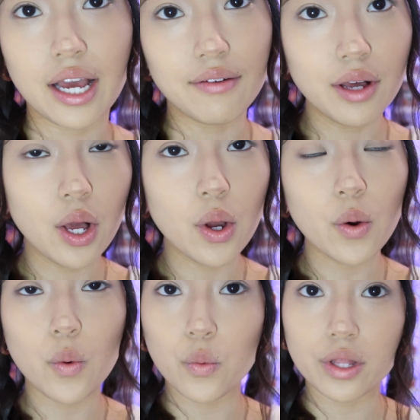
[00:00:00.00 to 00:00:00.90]
I have a
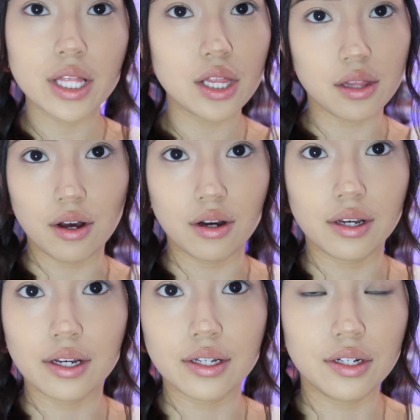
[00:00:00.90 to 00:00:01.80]
really
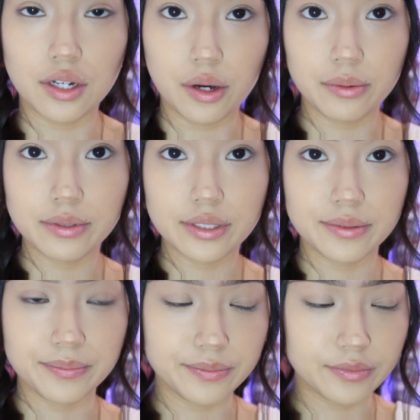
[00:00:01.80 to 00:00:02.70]
long
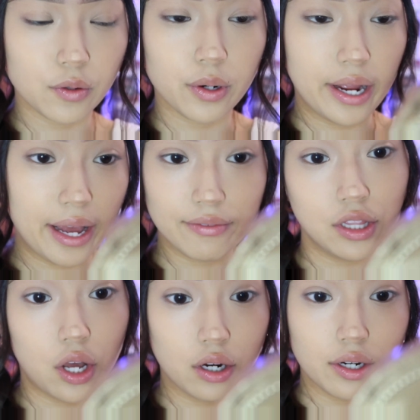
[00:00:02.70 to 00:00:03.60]
nose, or I have a
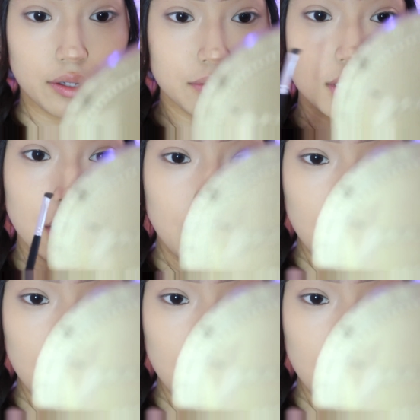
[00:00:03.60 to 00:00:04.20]
long nose.